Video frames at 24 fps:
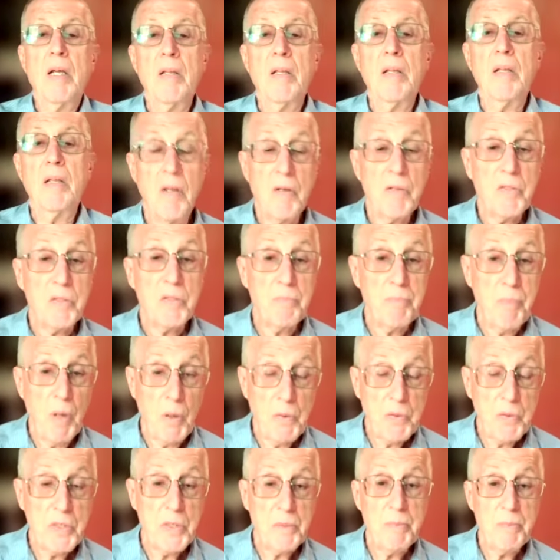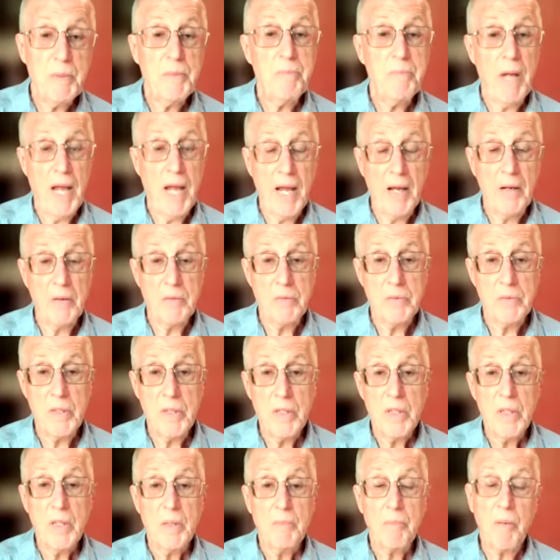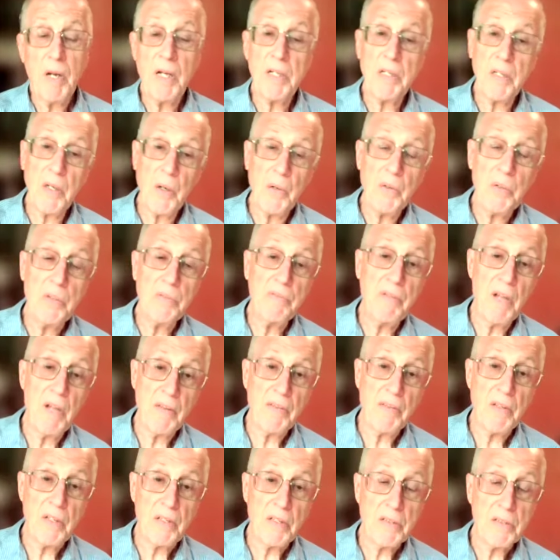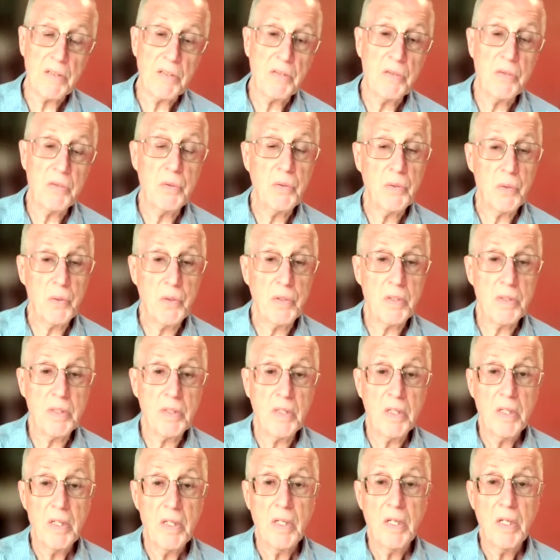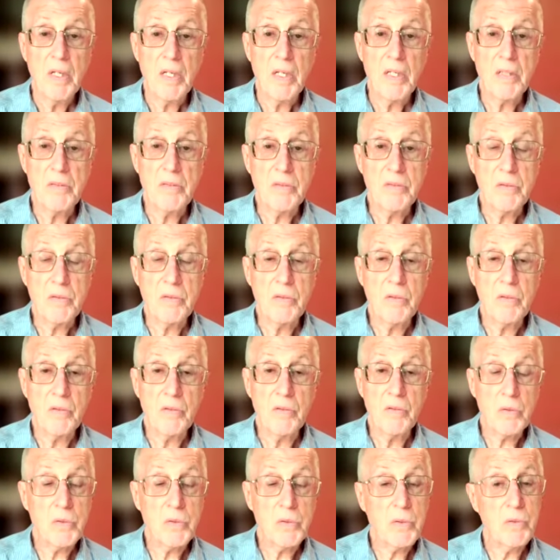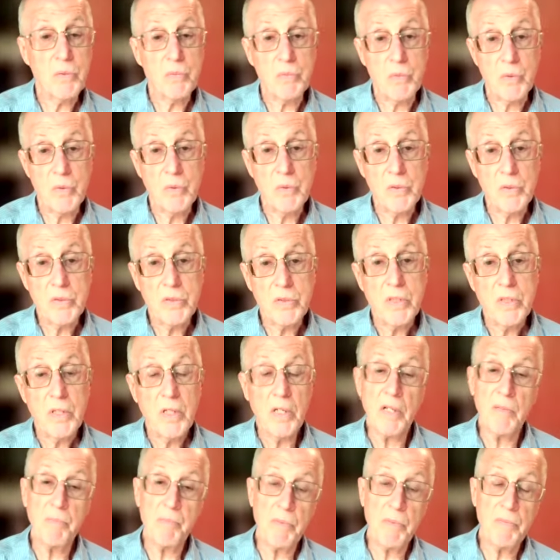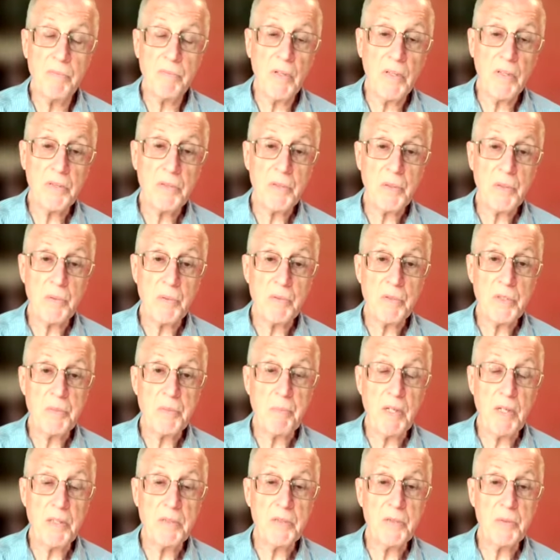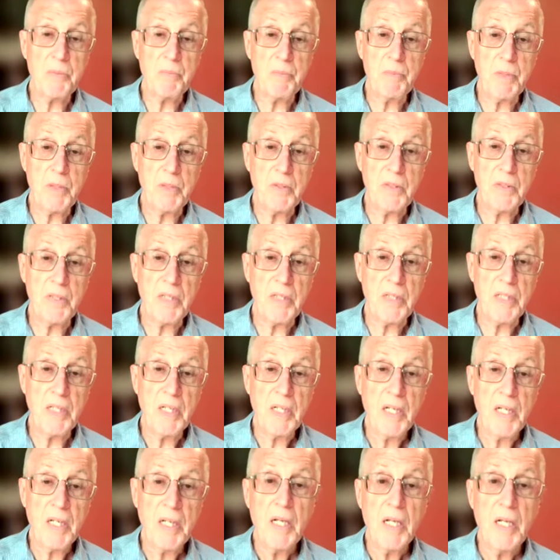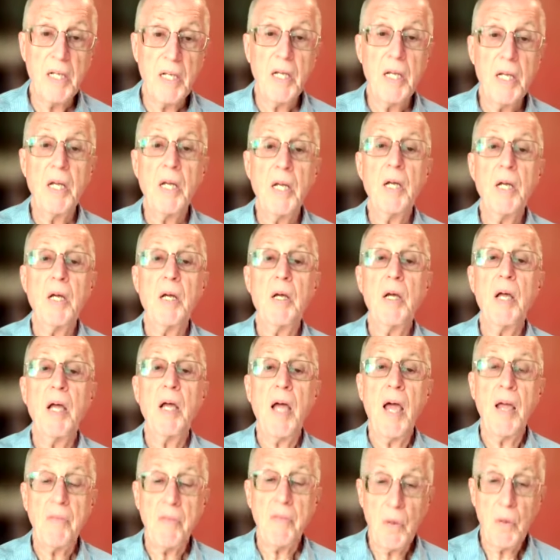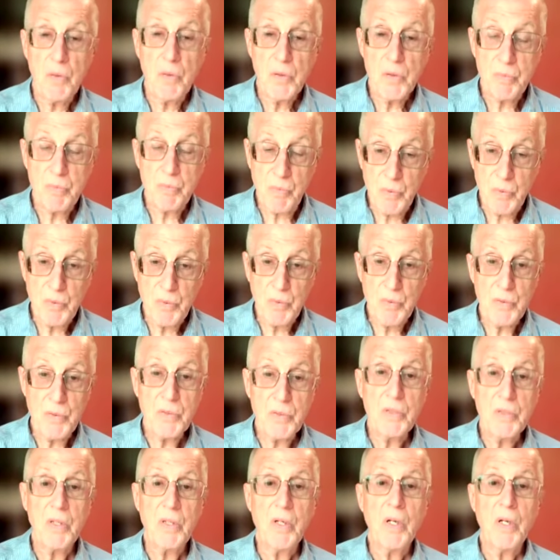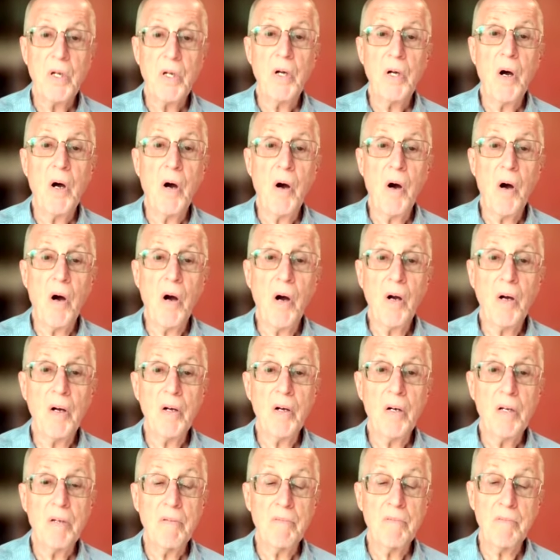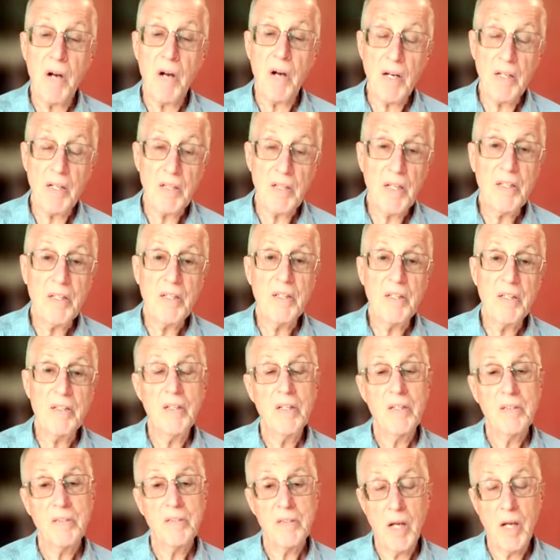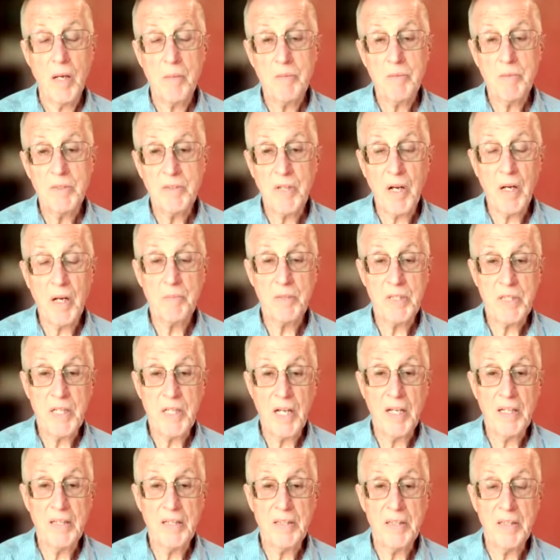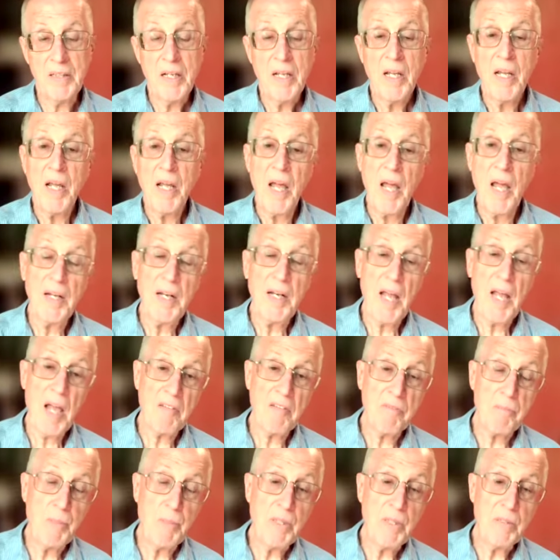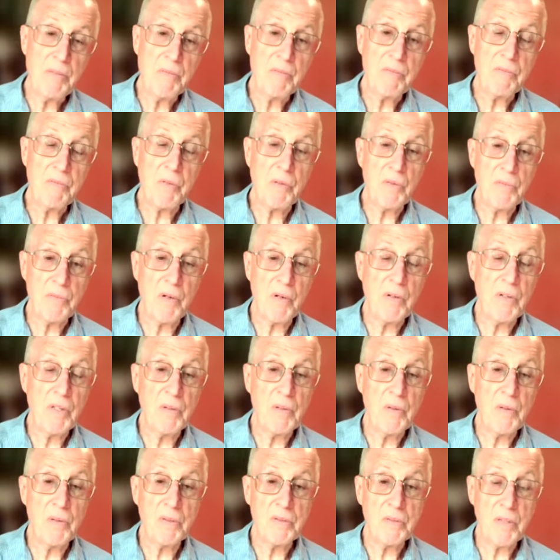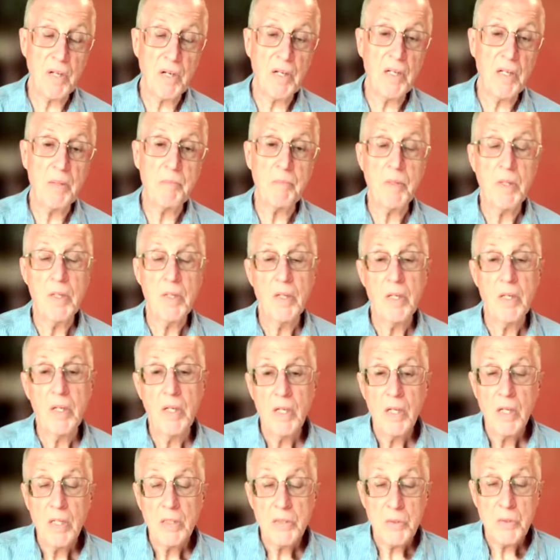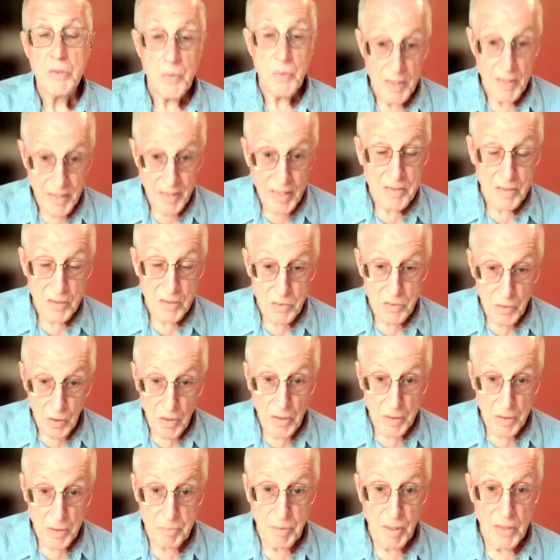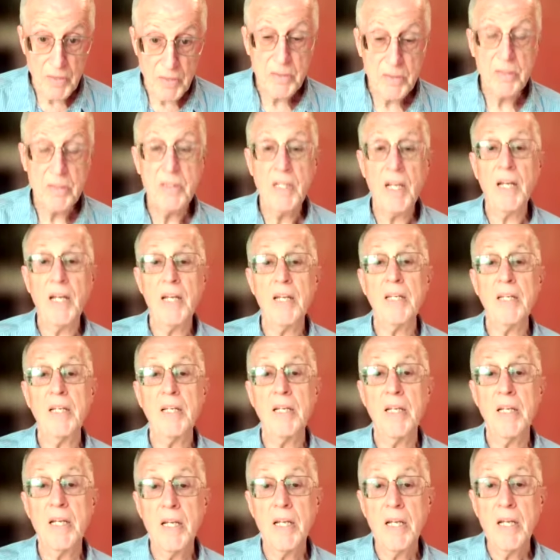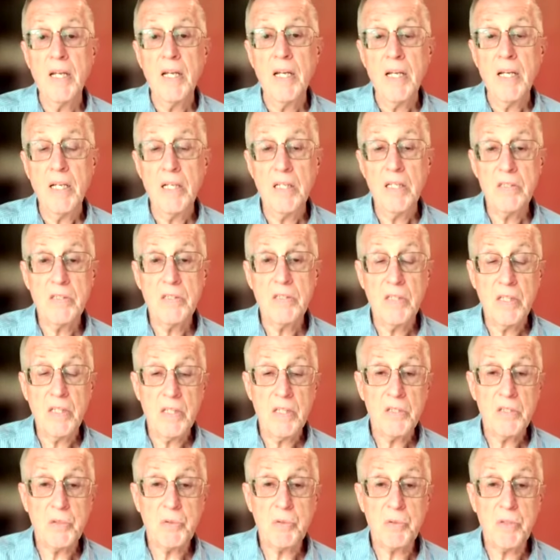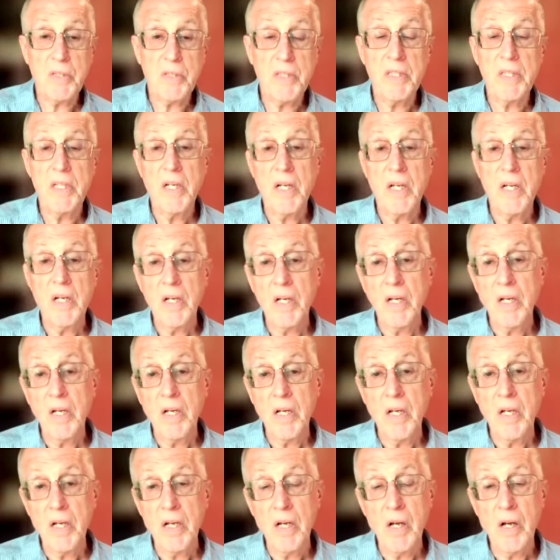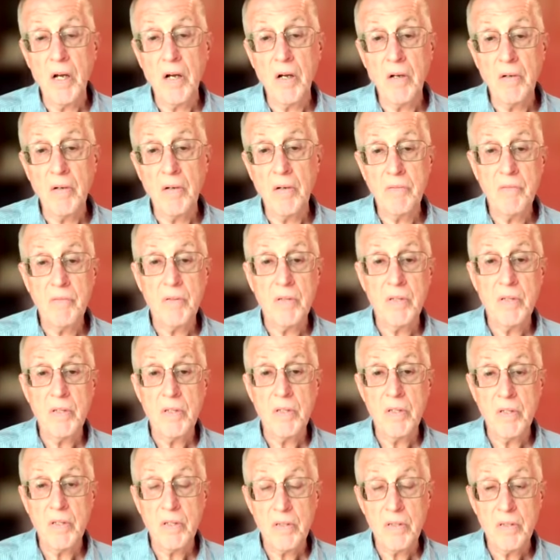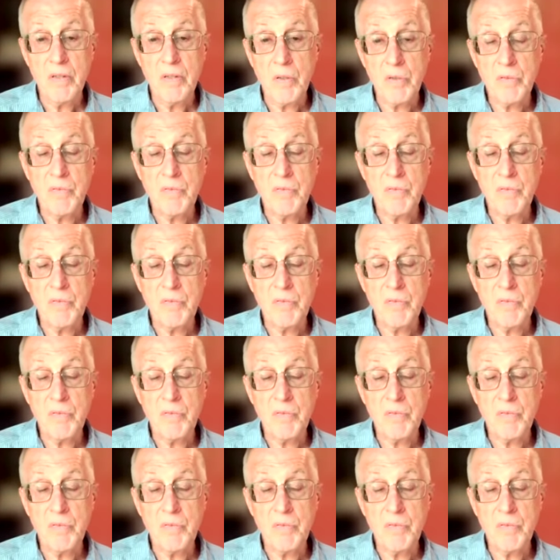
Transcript: They're supposed to be bound by a code of ethics. In New York, those are the rules of professional responsibility. And those rules are violated time and time again and have been for a very long time. So what I'd like to talk about today is the history of those